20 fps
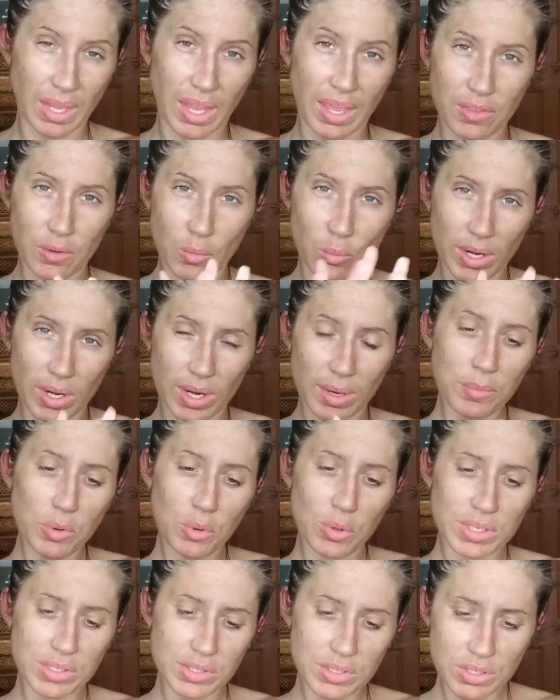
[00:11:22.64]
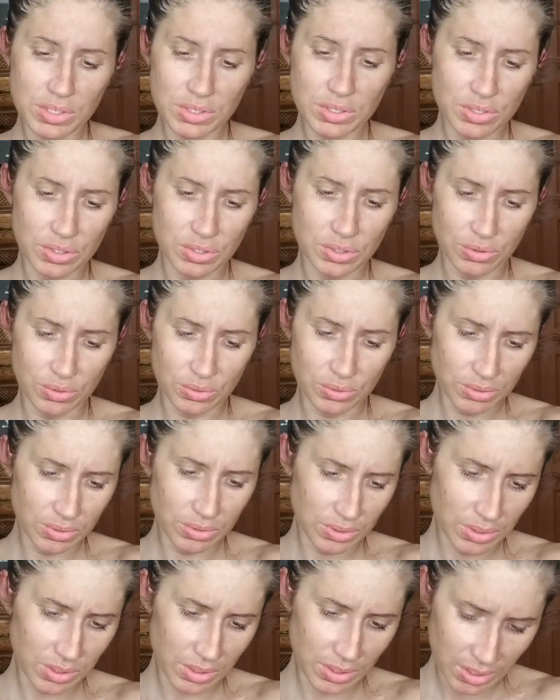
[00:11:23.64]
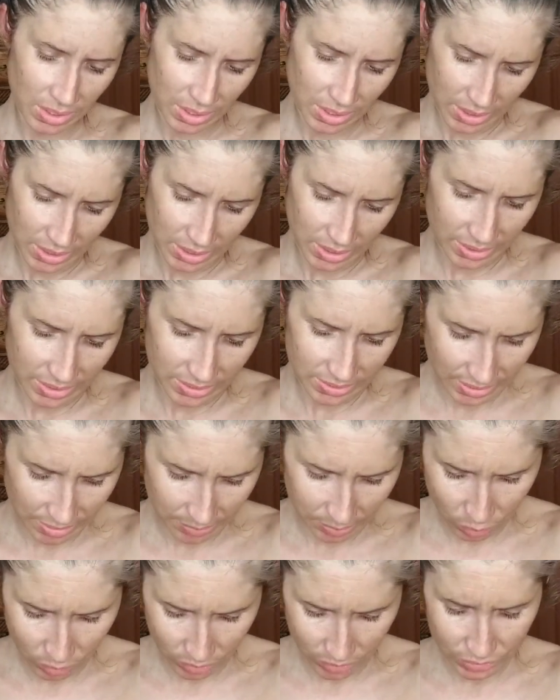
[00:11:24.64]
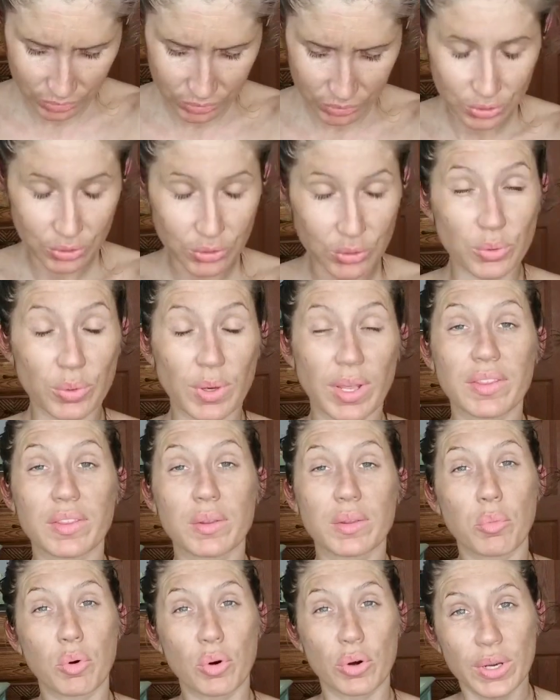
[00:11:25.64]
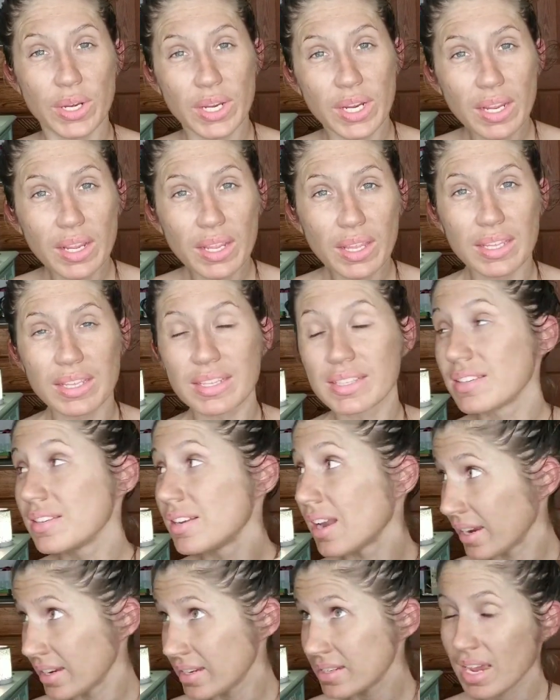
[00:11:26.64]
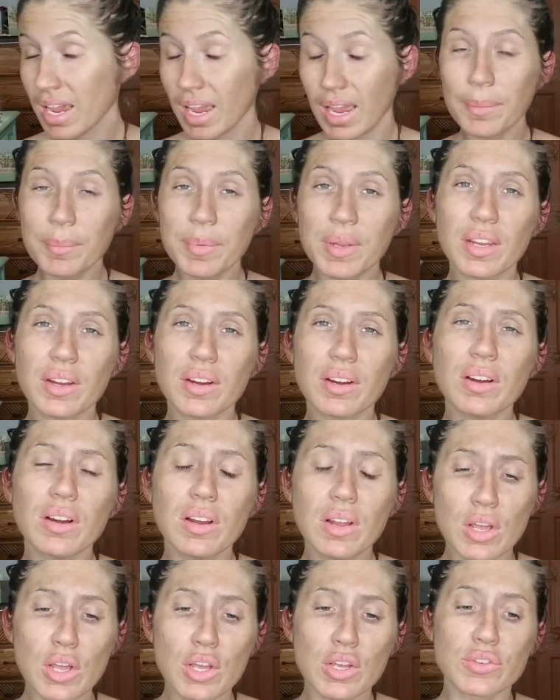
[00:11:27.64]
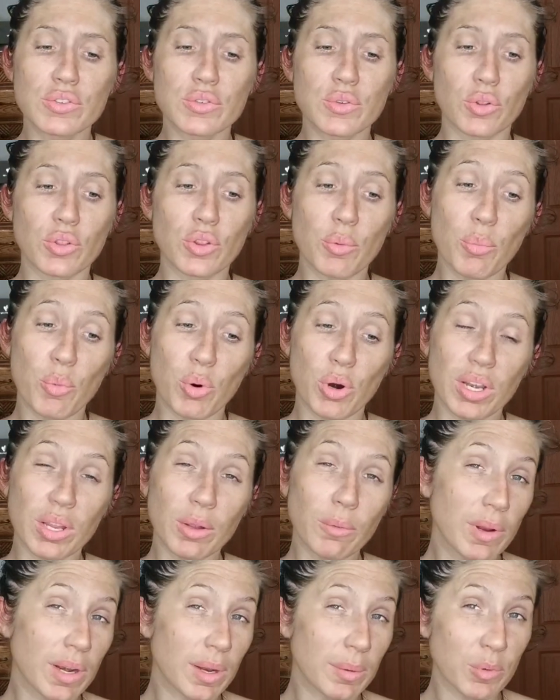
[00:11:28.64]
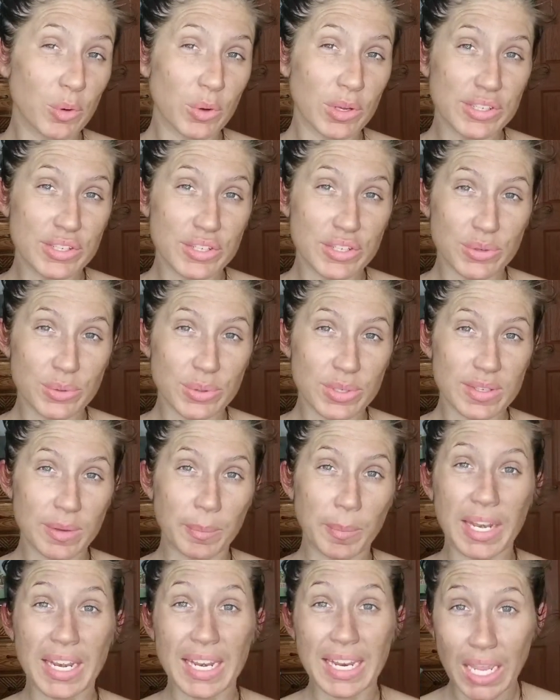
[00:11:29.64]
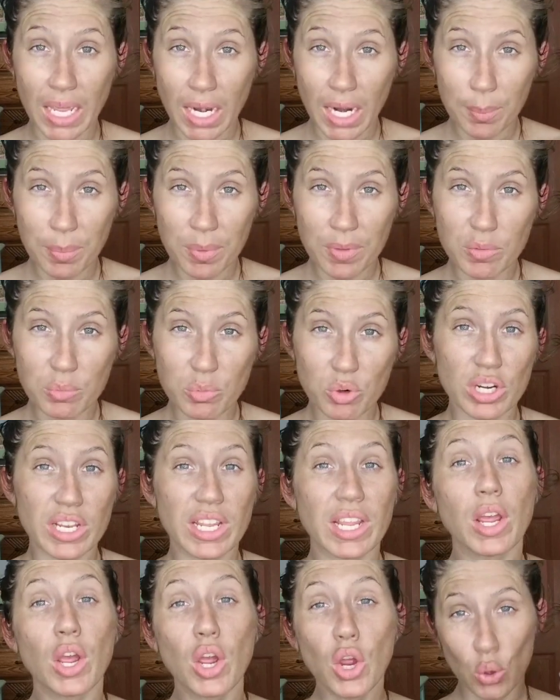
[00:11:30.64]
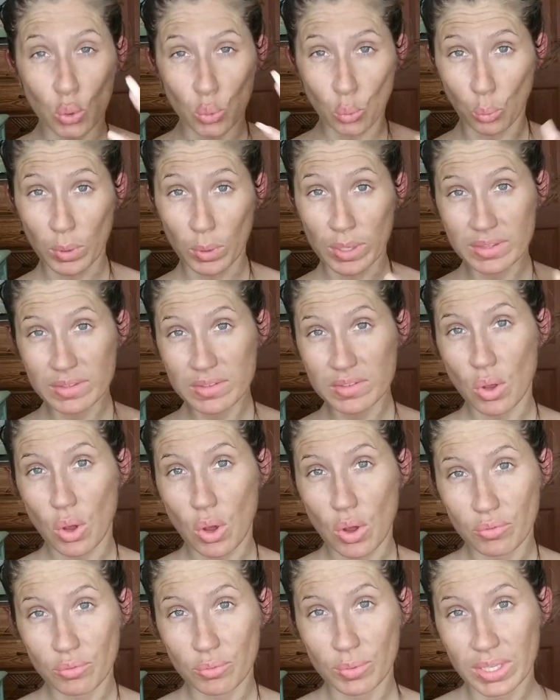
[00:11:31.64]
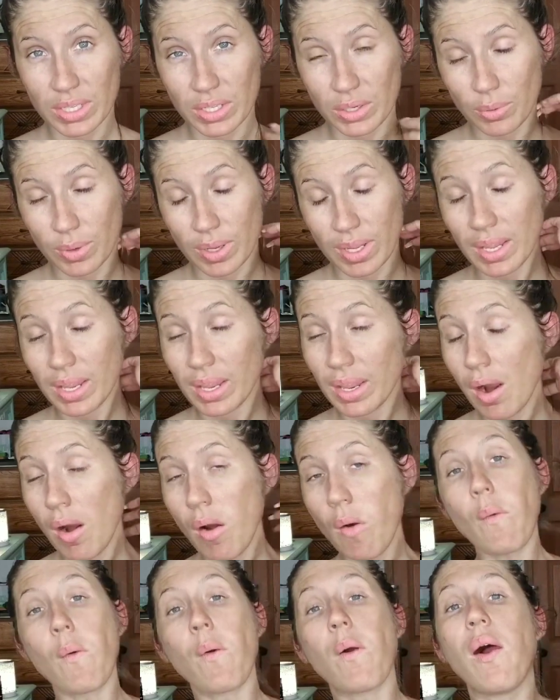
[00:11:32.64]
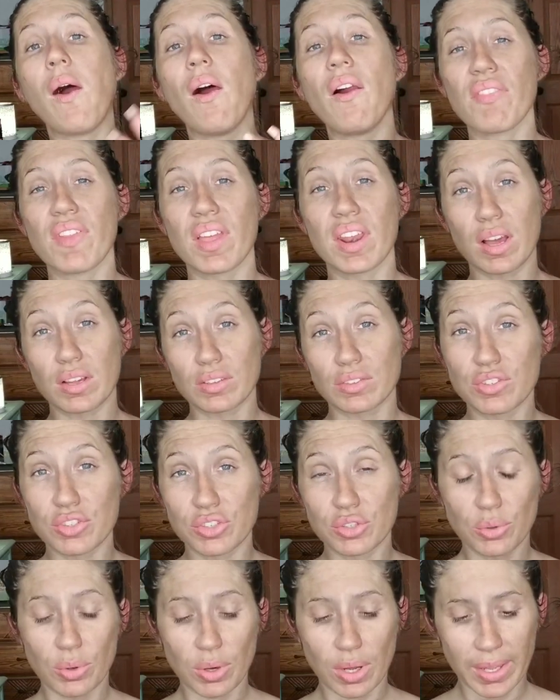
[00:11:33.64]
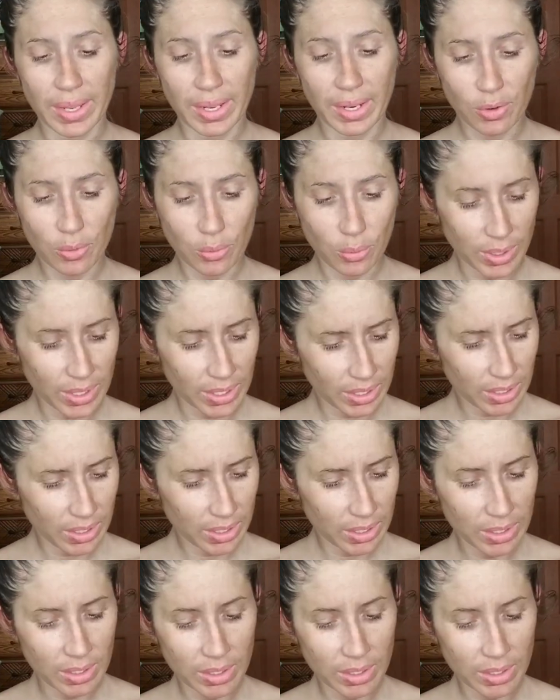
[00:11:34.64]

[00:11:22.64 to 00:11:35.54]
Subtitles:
And then what I'm going to do is I'm going to, in the morning, it's nighttime here. So in the morning, what I'm going to do is I'm going to get up in the morning, rinse off really quick, and then I'll do a quick